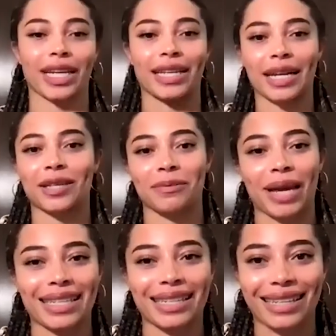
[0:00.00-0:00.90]
I think it's
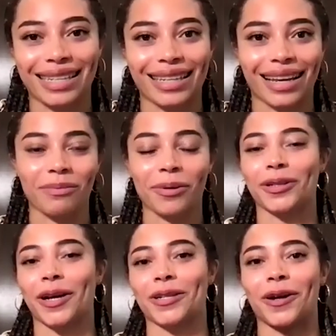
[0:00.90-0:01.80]
amazing to see that
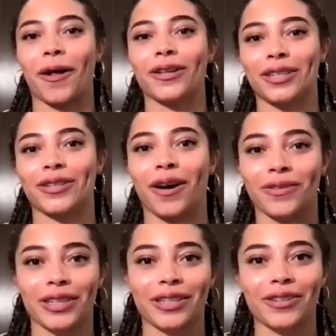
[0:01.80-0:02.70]
Portage College is
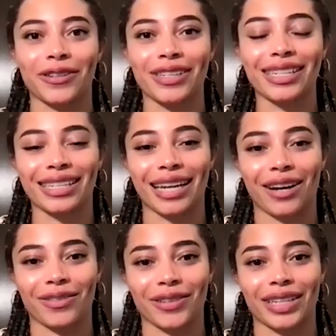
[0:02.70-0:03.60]
offering students
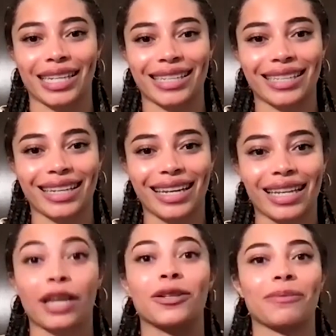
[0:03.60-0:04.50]
now for this.
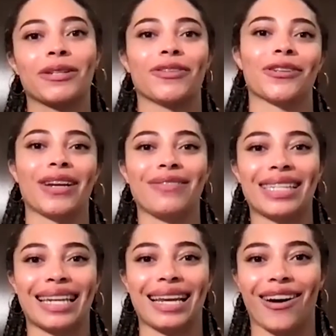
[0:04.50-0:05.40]
Thank you so much for joining me
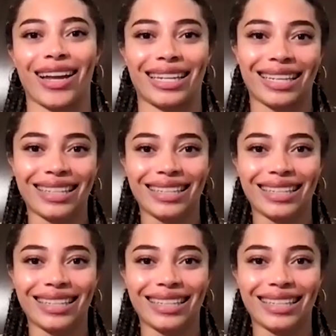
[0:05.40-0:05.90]
today, Don.